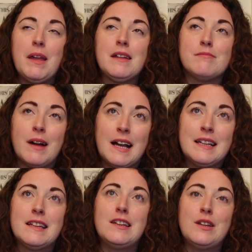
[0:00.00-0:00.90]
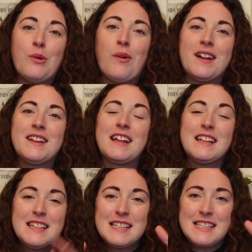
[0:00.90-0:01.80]
in mind that you want
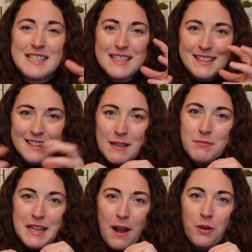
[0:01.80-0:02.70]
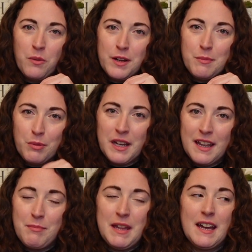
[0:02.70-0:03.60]
to slim down on what you're
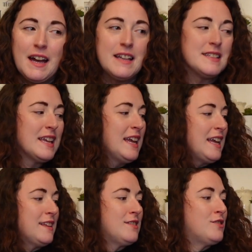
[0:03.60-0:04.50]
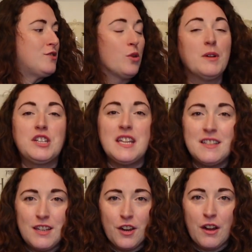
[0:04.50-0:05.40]
bringing because it's so much
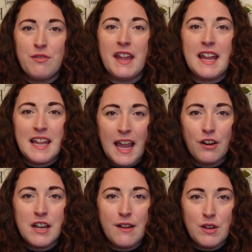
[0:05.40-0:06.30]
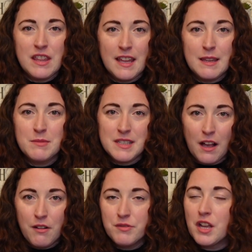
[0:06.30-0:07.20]
easier if they can carry everything
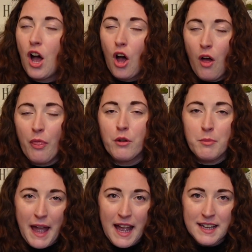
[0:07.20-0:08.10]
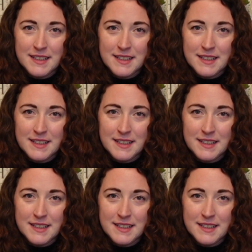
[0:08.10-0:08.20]
themselves on their back.